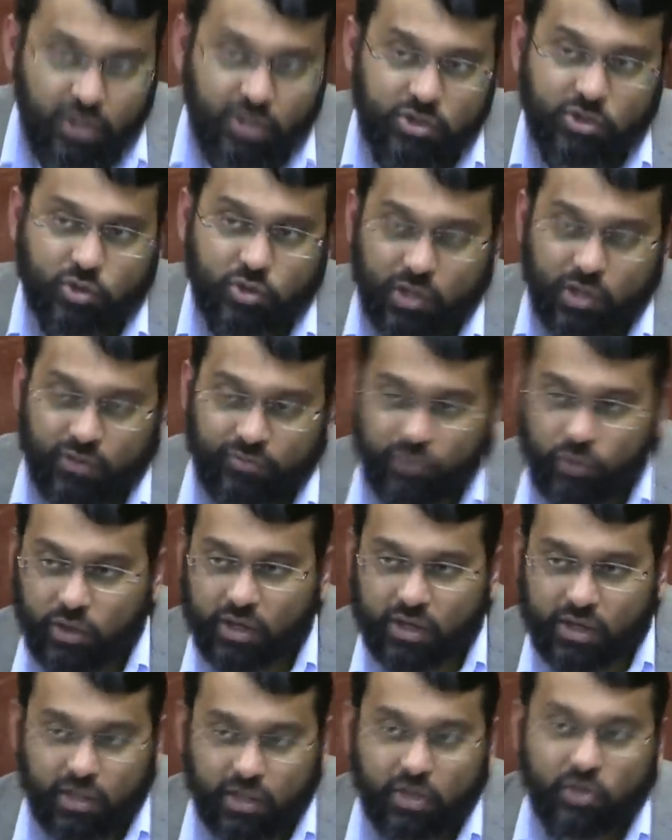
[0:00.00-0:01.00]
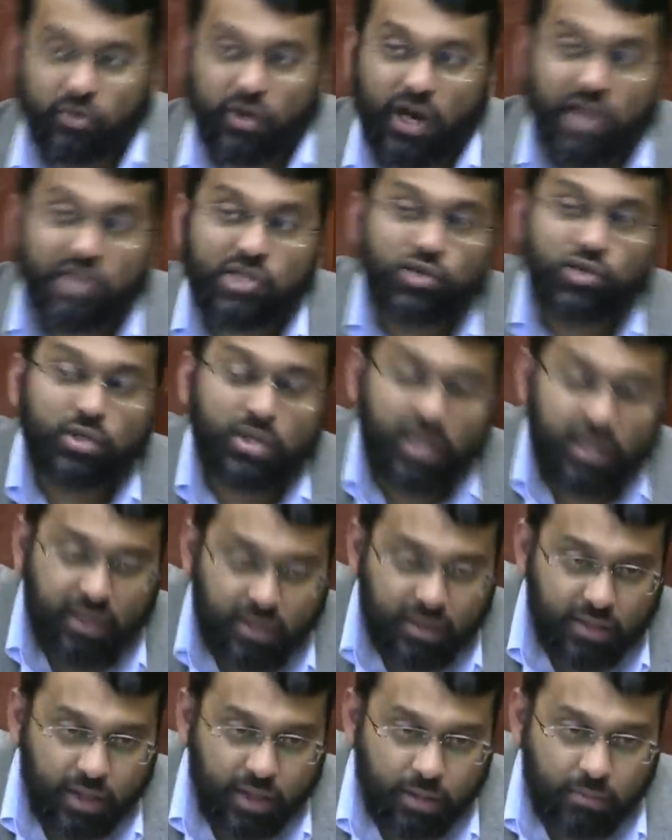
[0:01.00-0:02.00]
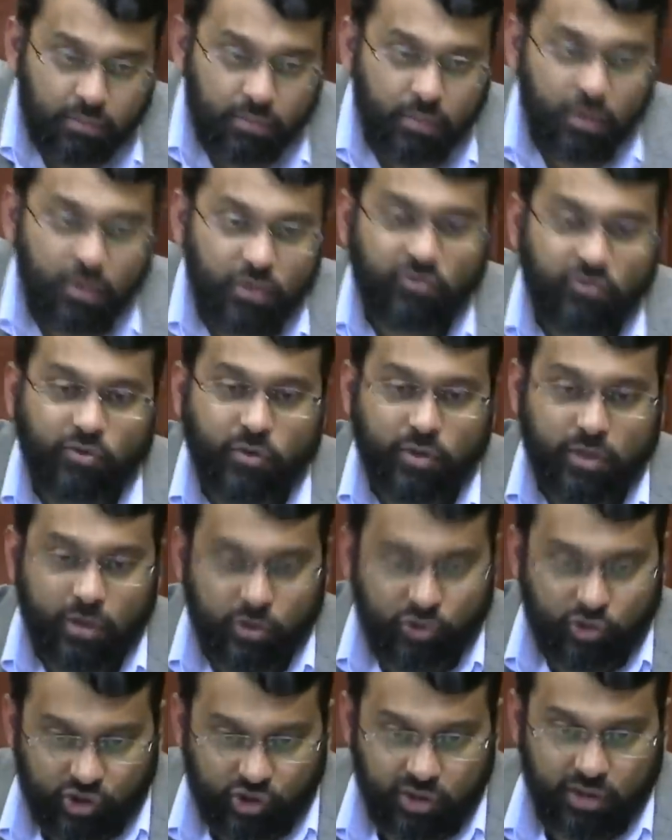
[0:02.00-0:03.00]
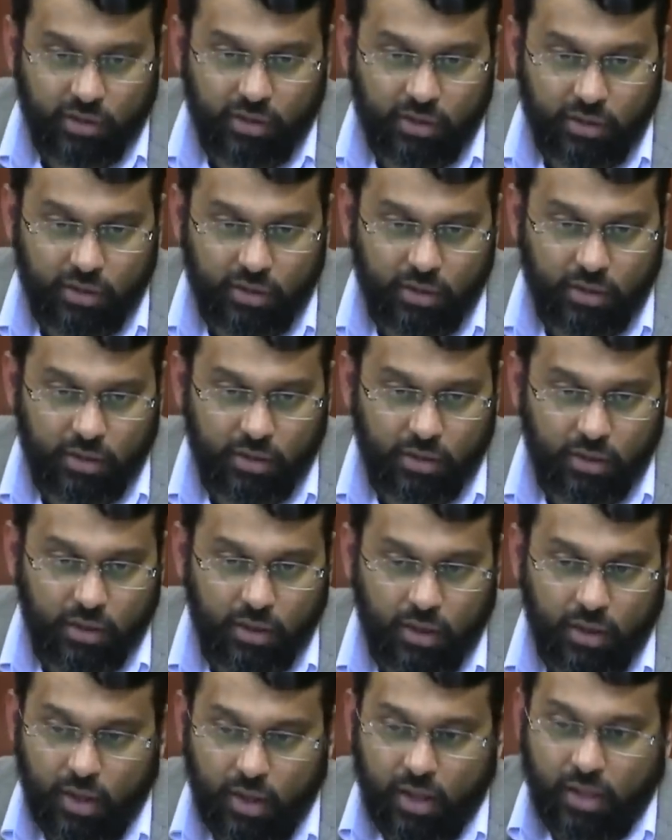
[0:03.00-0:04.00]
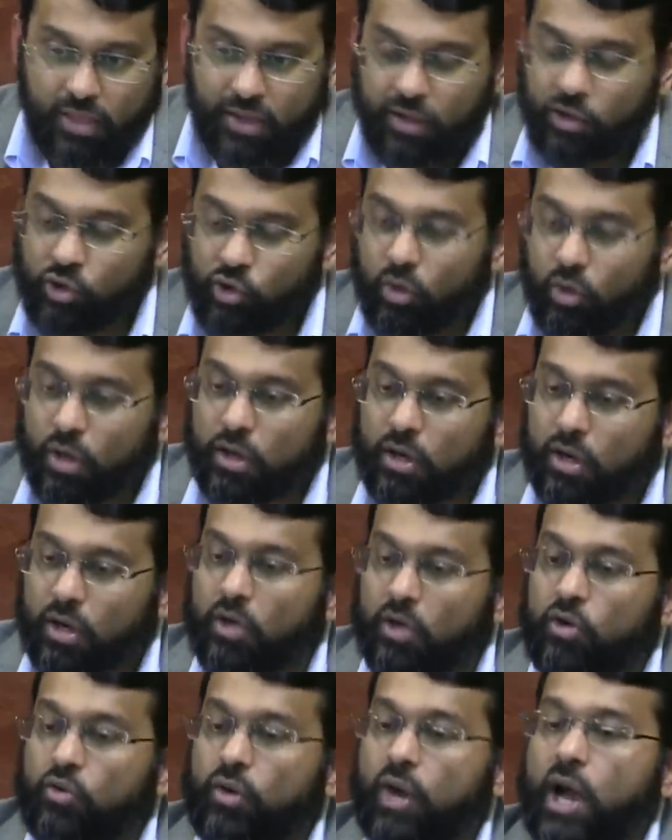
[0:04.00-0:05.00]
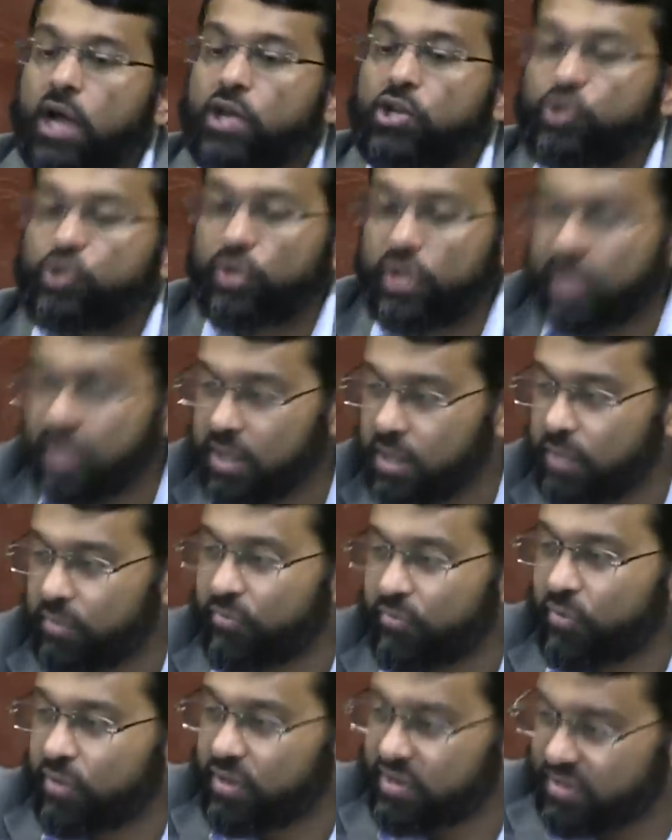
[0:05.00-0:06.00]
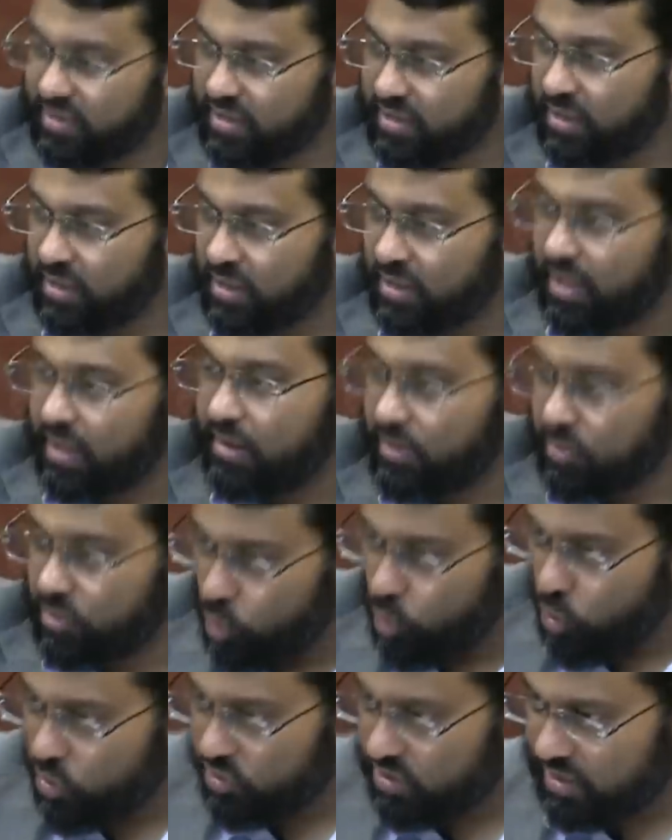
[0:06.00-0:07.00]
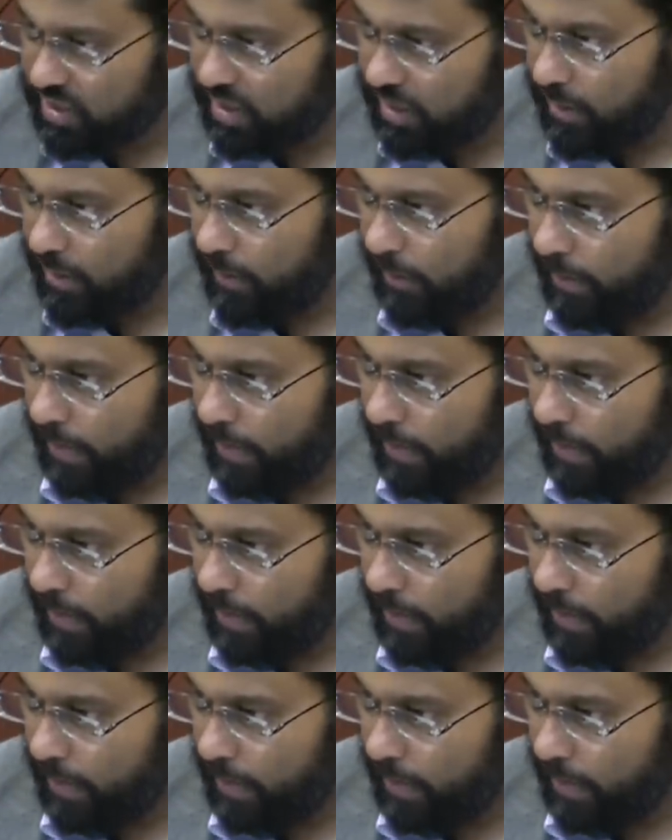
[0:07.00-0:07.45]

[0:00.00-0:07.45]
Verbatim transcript: So if you're congratulating them for their shirk, then you are congratulating them for a sin that is worse than